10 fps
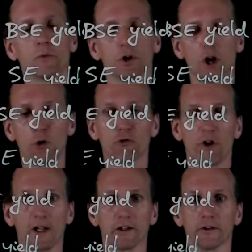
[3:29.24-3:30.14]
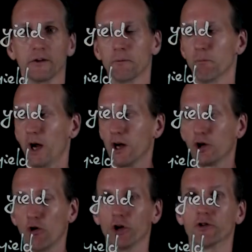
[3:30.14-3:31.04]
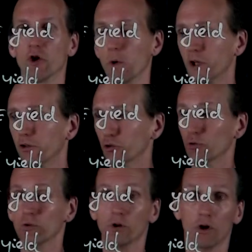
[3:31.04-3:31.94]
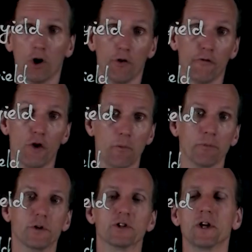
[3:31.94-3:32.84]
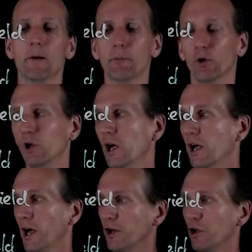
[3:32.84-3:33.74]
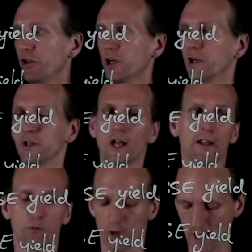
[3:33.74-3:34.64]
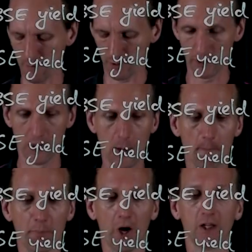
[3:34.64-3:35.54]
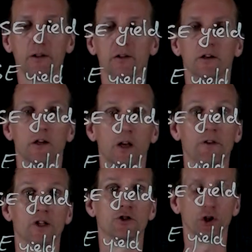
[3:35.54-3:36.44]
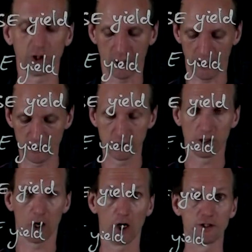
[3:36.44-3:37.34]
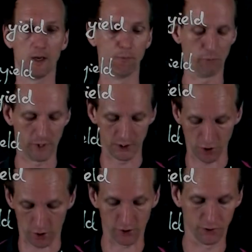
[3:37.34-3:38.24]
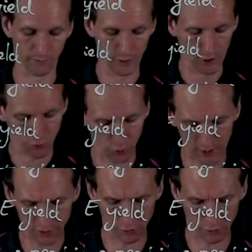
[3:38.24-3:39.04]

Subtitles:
counteracted by a current going to or from the sample, and nothing net will happen. But if that's not the case, our sample may charge. So let's